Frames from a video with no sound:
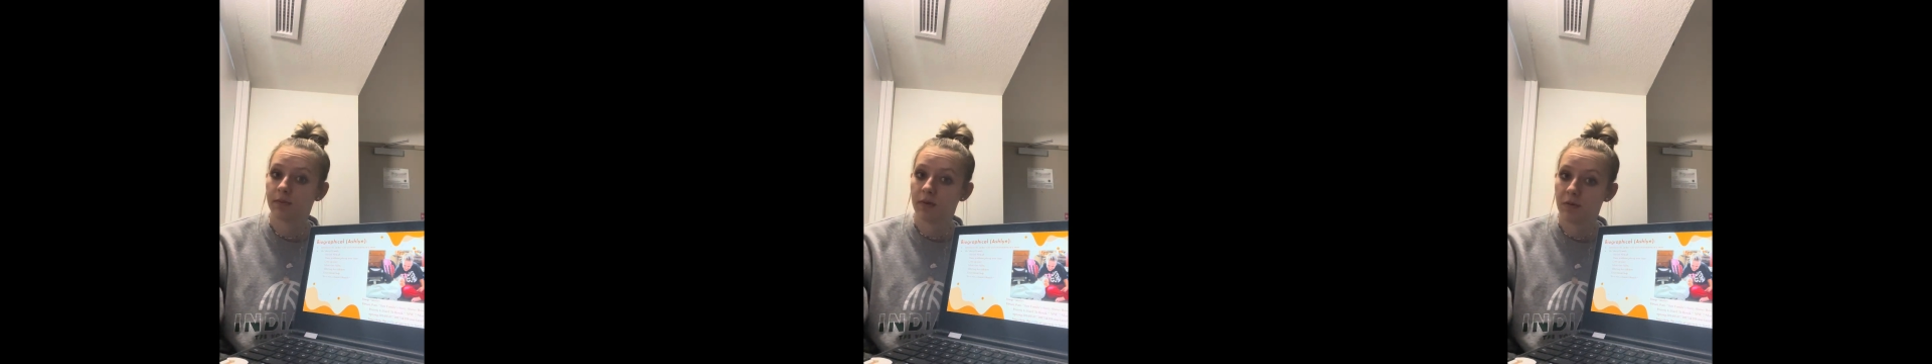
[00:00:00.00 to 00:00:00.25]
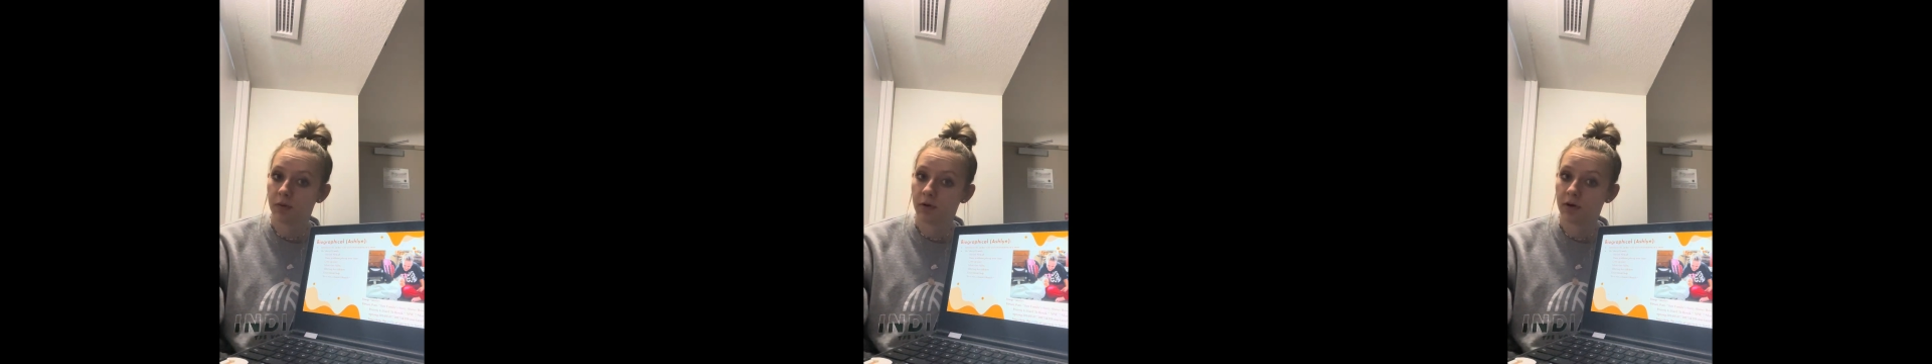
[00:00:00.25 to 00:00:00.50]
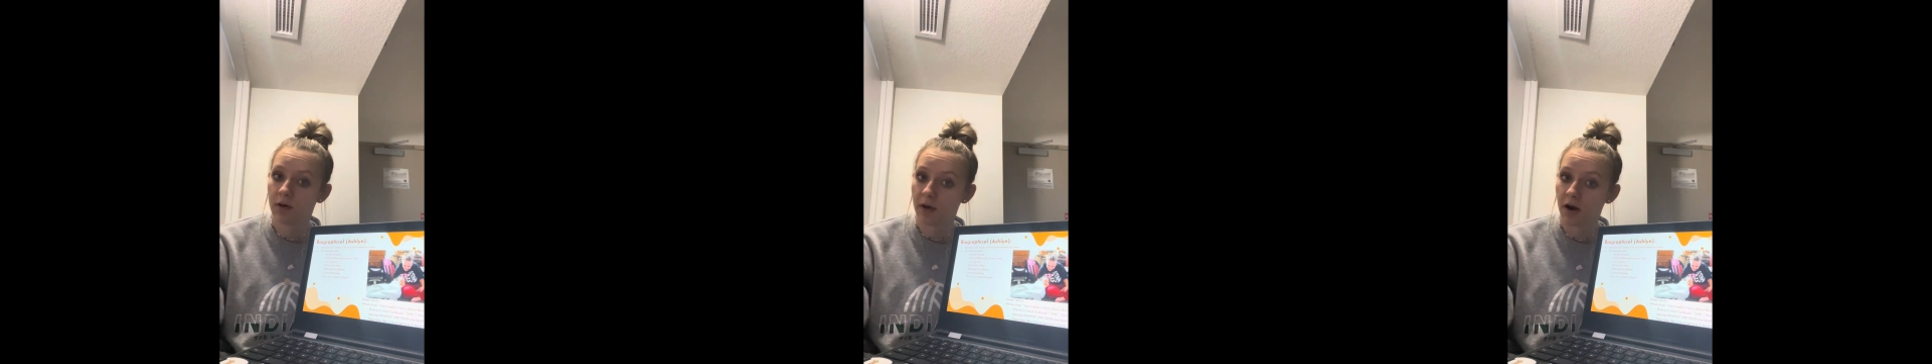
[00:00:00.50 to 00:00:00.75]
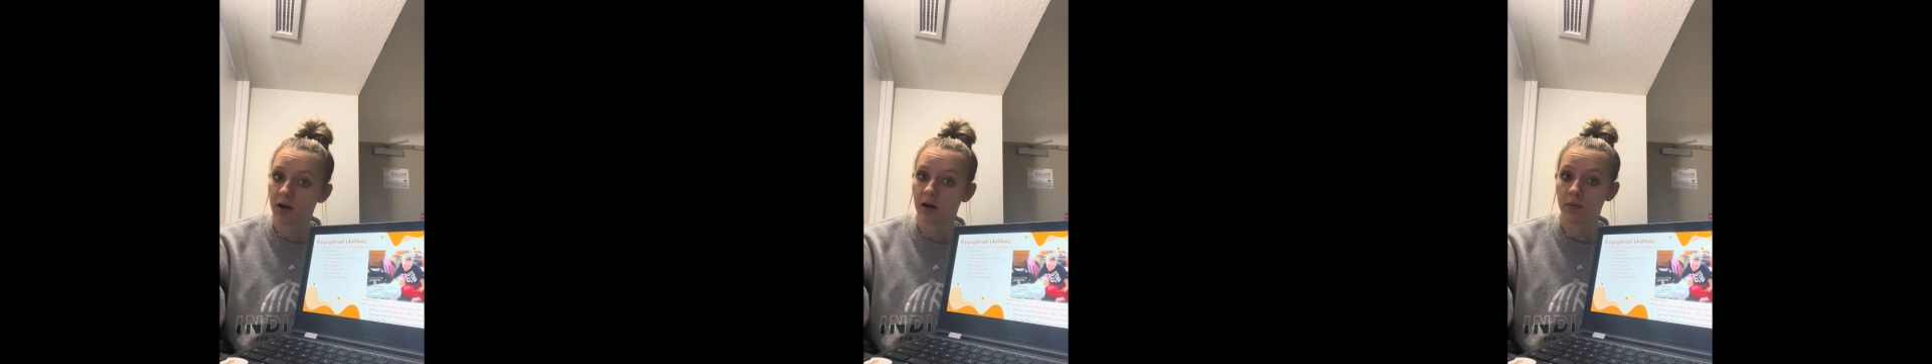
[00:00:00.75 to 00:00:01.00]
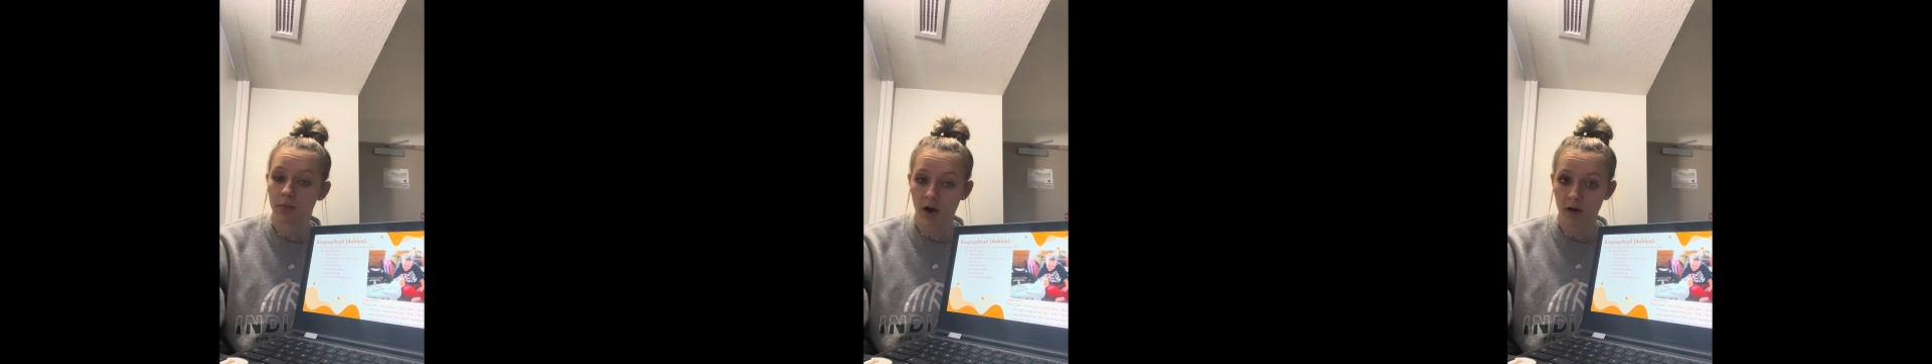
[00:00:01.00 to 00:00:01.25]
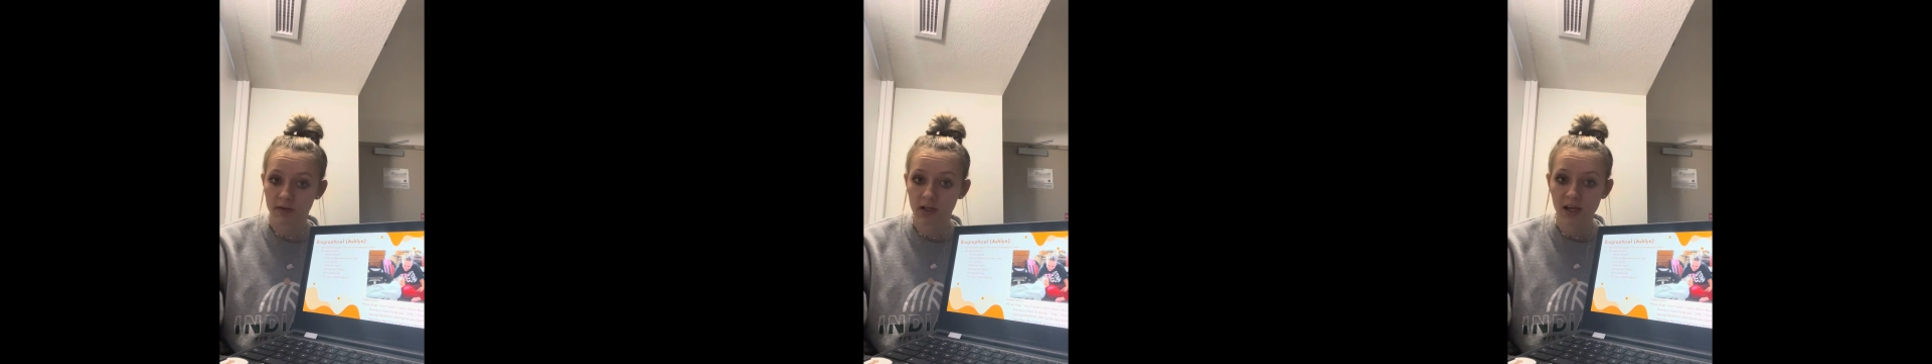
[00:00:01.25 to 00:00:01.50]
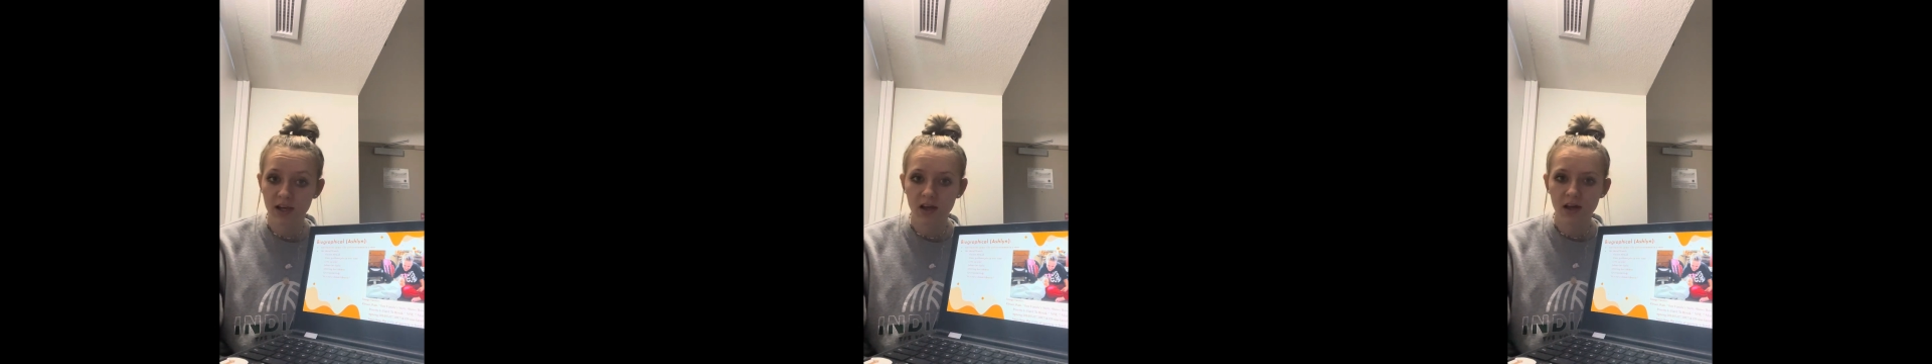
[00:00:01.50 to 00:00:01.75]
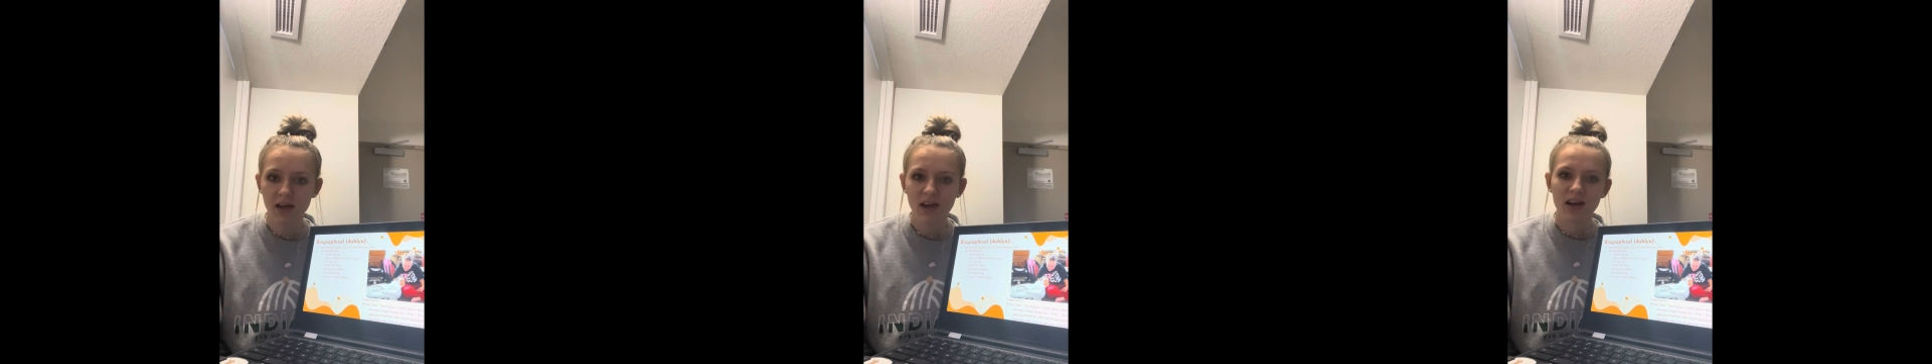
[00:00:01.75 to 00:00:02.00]
people in America in poverty,
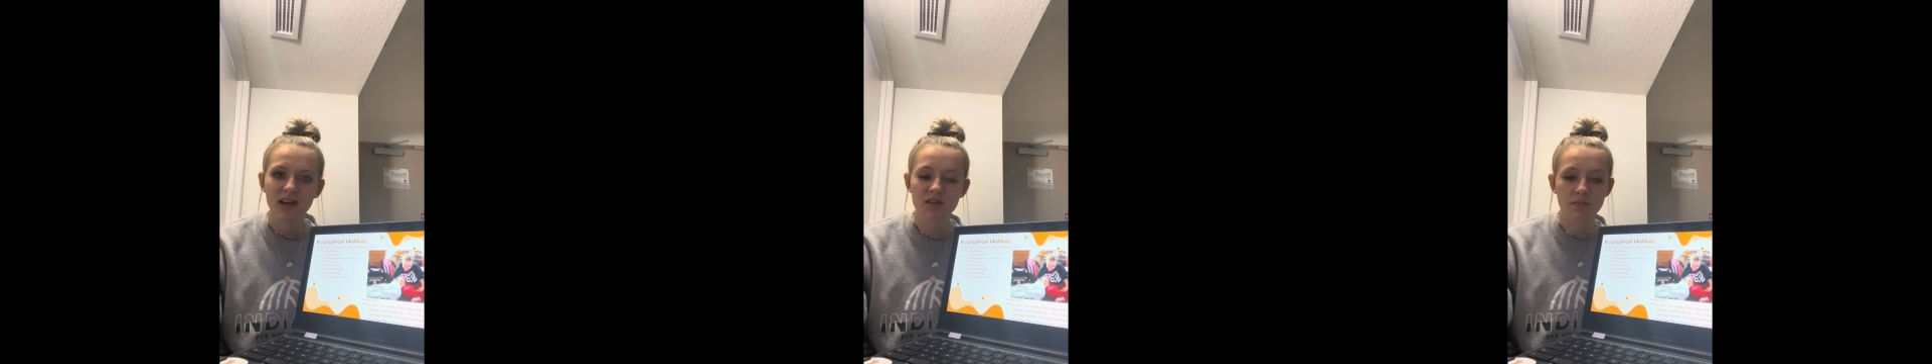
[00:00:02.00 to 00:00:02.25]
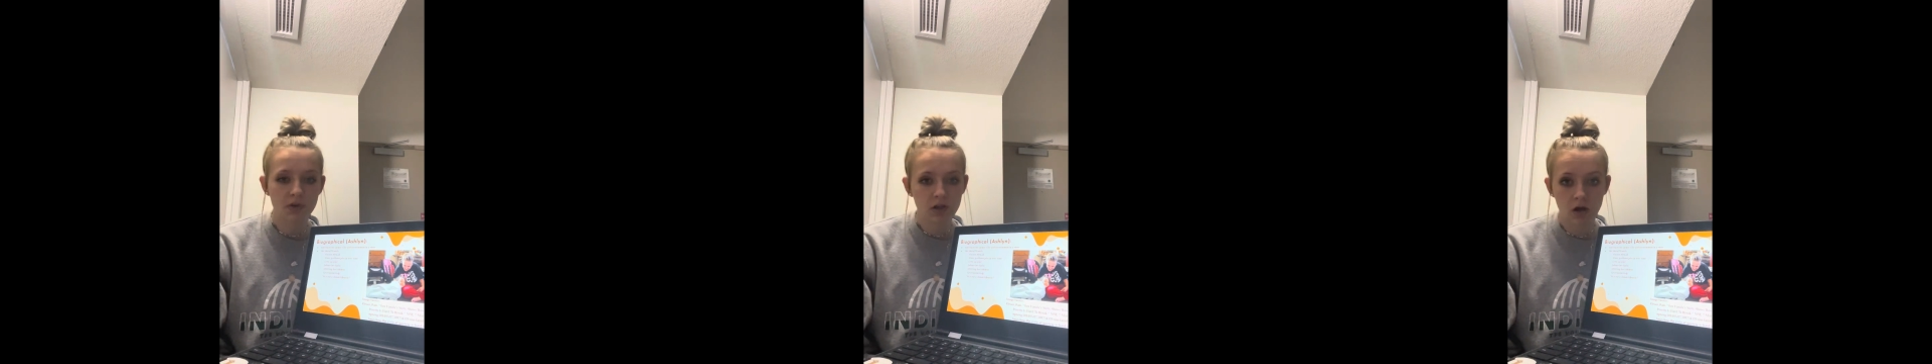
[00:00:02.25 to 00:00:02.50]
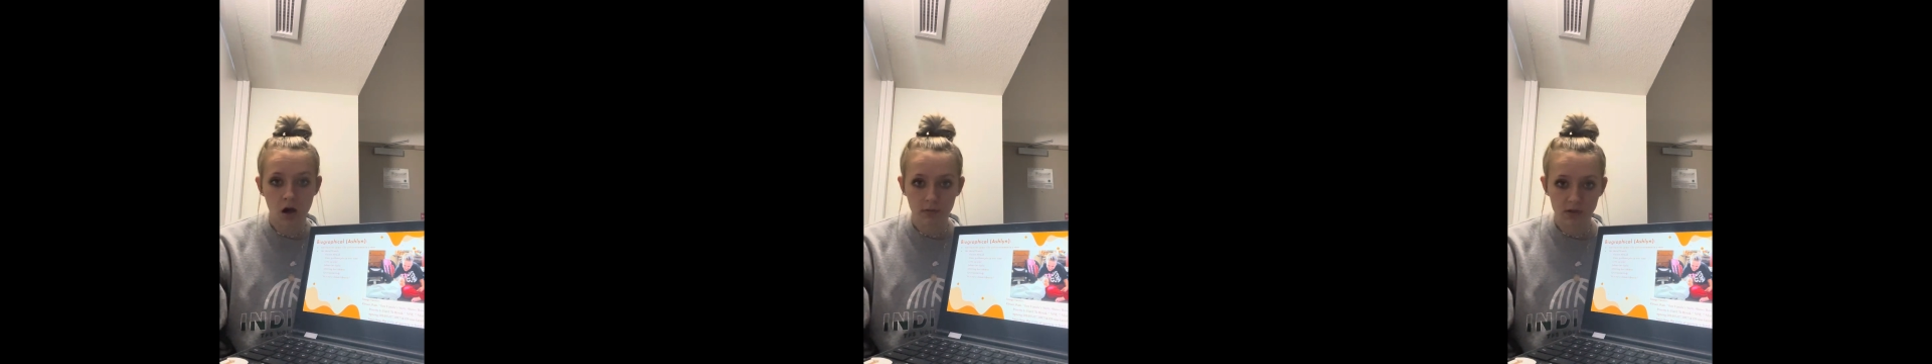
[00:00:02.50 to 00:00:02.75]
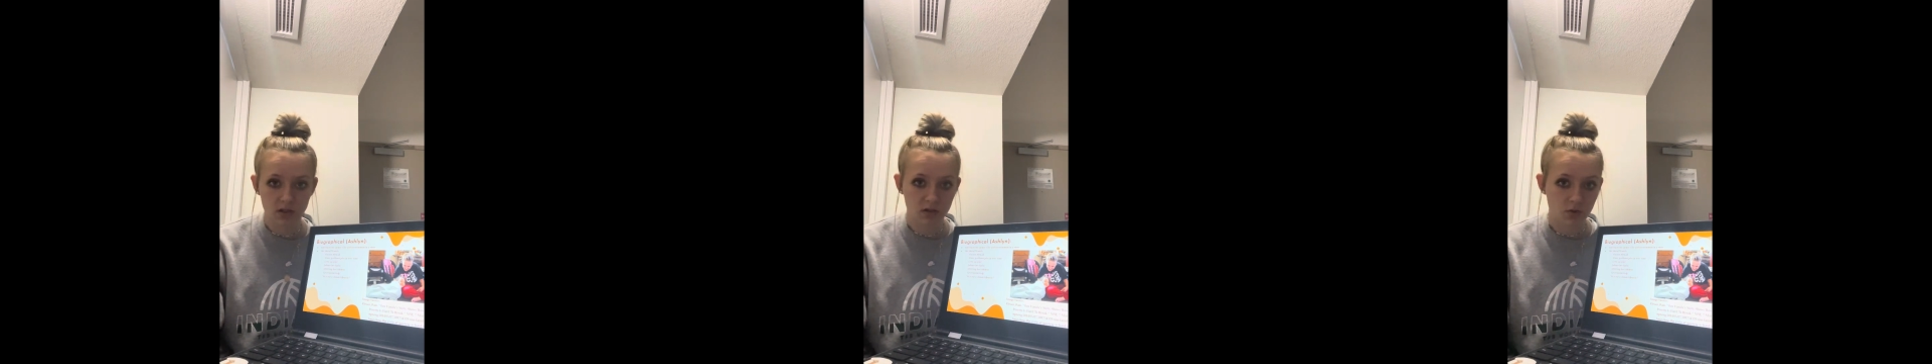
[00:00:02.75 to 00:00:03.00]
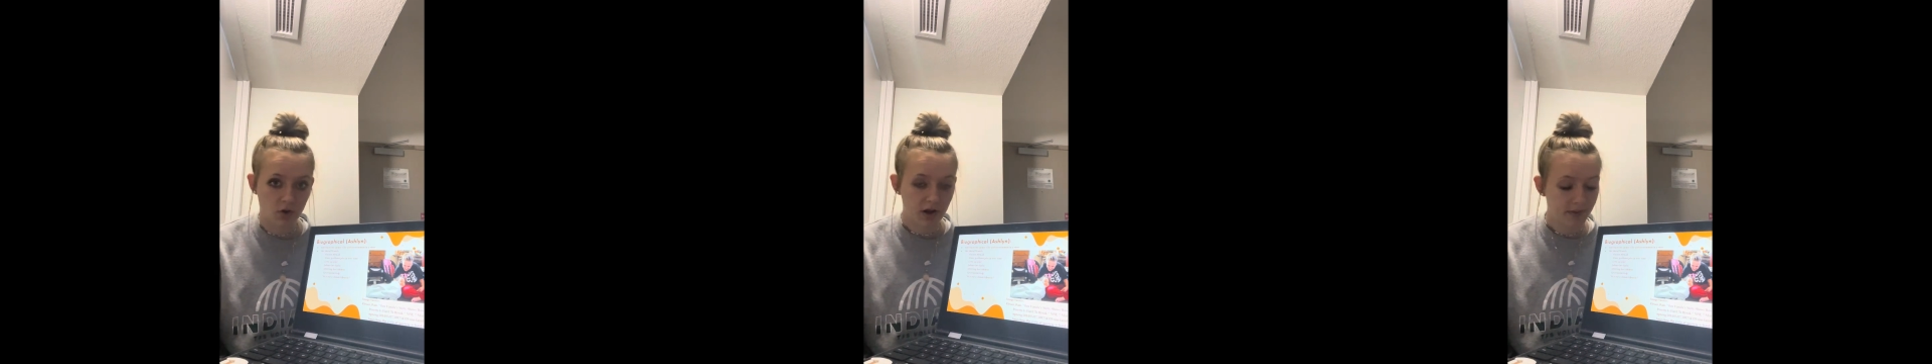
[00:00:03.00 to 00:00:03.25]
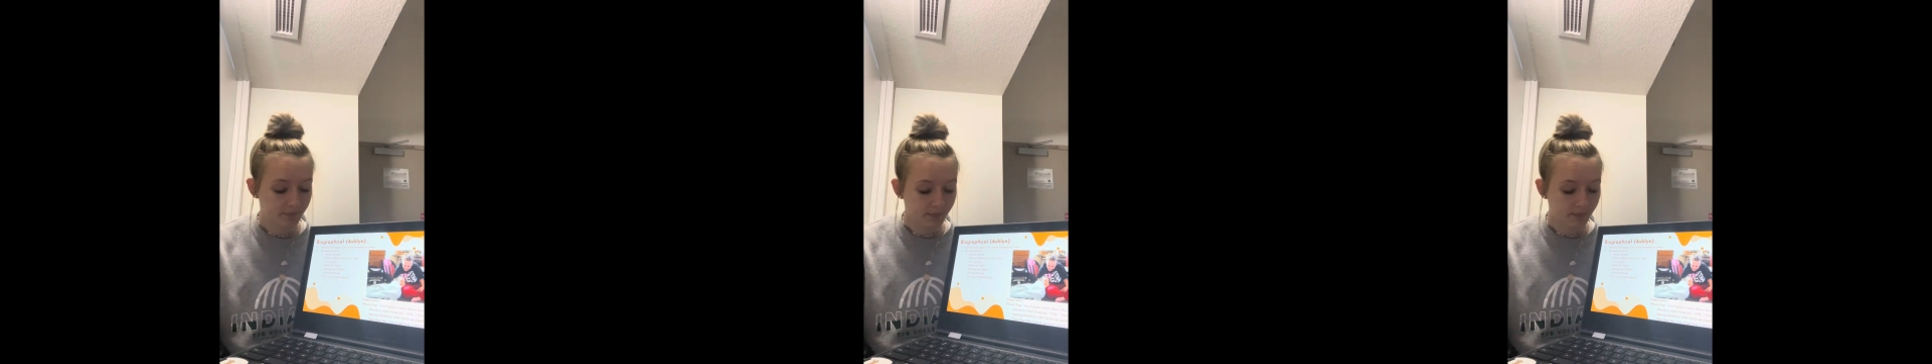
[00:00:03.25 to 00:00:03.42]
is a pretty common story.